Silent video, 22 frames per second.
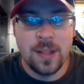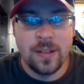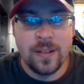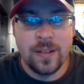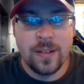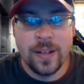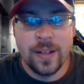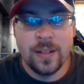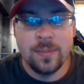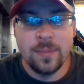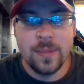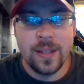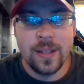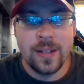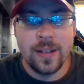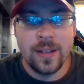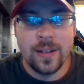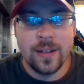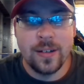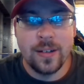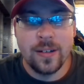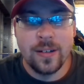item like a
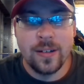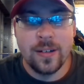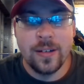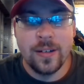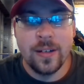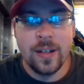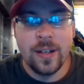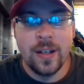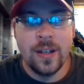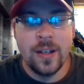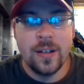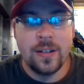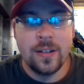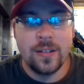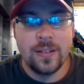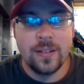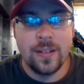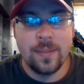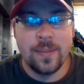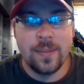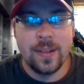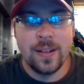card or
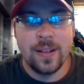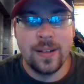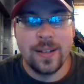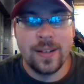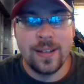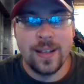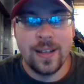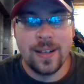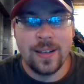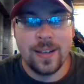something like that to get